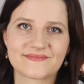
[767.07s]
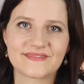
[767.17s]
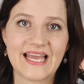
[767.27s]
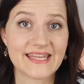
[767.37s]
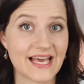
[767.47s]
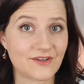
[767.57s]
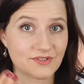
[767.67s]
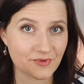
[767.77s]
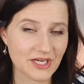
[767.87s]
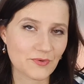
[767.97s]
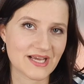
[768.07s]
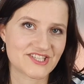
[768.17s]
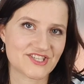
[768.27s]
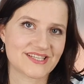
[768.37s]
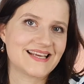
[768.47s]
And now the real
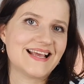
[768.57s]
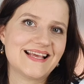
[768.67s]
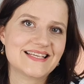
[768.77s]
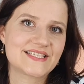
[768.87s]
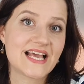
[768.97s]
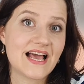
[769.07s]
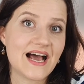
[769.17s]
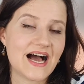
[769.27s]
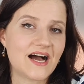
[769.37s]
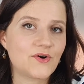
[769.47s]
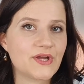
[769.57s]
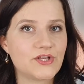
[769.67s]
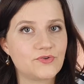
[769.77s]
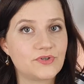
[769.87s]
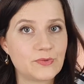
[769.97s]
question is, how can
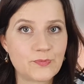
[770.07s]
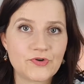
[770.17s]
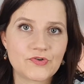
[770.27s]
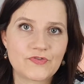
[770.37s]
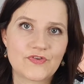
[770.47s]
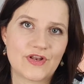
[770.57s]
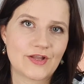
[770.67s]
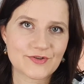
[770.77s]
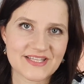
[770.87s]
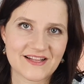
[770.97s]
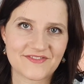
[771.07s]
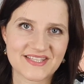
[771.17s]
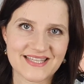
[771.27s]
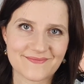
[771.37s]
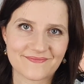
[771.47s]
you improve low
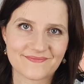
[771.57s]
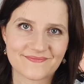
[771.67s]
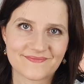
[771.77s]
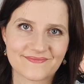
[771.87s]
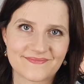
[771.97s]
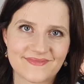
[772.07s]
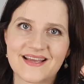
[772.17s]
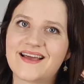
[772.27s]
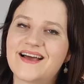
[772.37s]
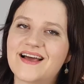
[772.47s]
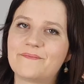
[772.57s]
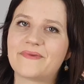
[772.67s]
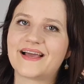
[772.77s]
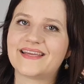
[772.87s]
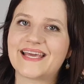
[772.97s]
self-esteem?
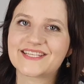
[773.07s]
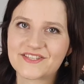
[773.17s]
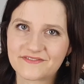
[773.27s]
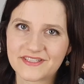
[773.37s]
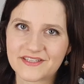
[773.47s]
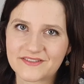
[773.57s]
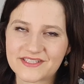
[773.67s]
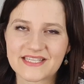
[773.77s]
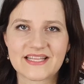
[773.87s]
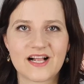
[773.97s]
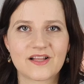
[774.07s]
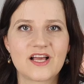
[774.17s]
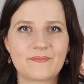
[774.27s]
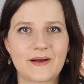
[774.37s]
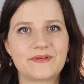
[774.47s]
My next two videos that I'll
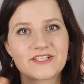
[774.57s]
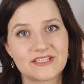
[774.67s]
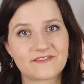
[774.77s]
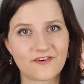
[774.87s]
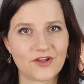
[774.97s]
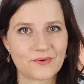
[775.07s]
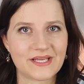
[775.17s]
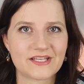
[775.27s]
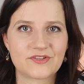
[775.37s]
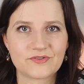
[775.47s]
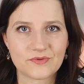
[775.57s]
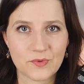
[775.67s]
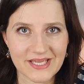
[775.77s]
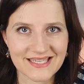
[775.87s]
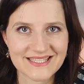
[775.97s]
publish in the following 2
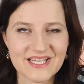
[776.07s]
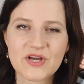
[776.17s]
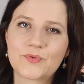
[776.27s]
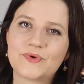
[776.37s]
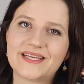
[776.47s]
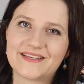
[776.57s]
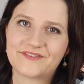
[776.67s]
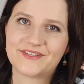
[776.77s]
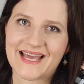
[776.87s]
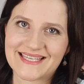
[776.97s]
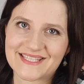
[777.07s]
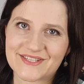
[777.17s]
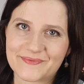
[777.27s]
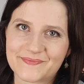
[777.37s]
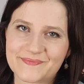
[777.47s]
weeks will give you the answer.
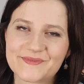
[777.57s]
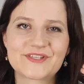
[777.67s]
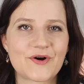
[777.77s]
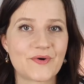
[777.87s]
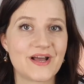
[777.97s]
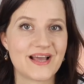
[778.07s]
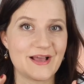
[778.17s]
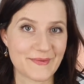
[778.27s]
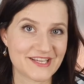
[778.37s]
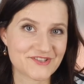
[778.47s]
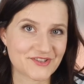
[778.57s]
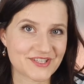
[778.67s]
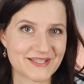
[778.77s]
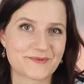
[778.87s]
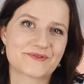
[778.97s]
So make sure you
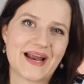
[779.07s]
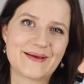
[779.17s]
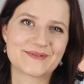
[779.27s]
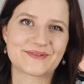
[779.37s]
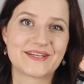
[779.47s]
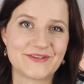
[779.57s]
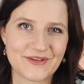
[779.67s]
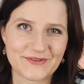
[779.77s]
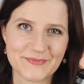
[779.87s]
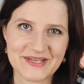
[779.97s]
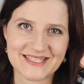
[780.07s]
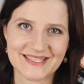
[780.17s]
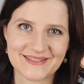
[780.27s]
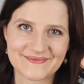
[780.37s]
subscribe so that you don't miss it.